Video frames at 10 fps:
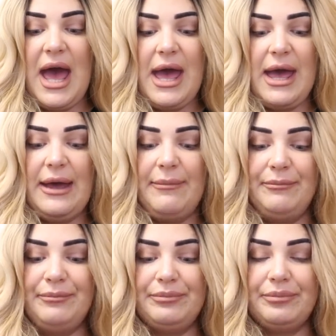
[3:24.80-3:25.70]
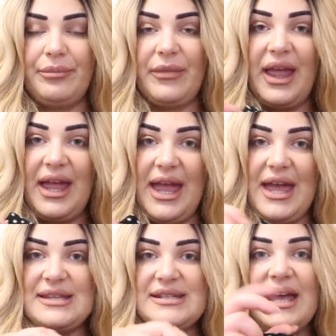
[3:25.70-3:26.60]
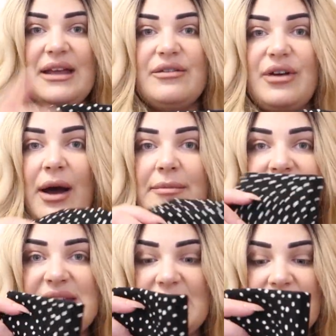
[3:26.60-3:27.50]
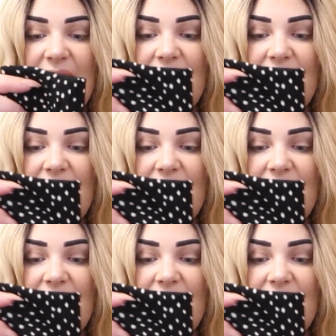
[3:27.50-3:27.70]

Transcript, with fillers: um, it is. It comes in